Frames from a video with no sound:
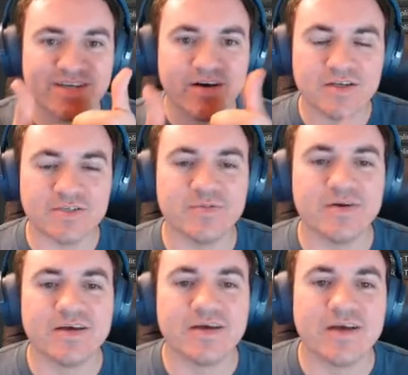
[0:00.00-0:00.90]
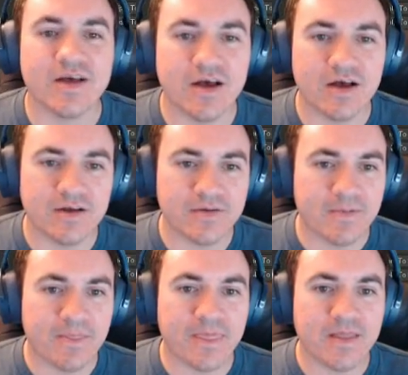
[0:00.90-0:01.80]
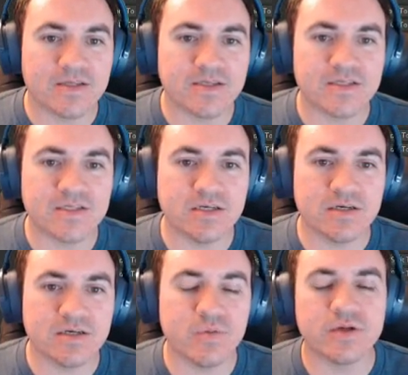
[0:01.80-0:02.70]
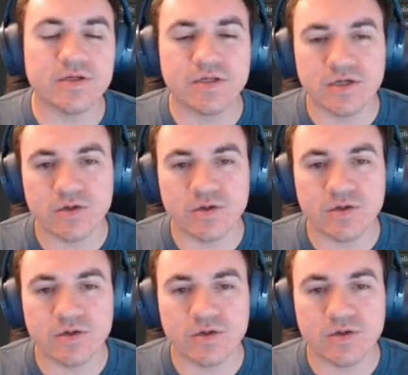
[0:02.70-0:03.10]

Awesome. Uh, Still would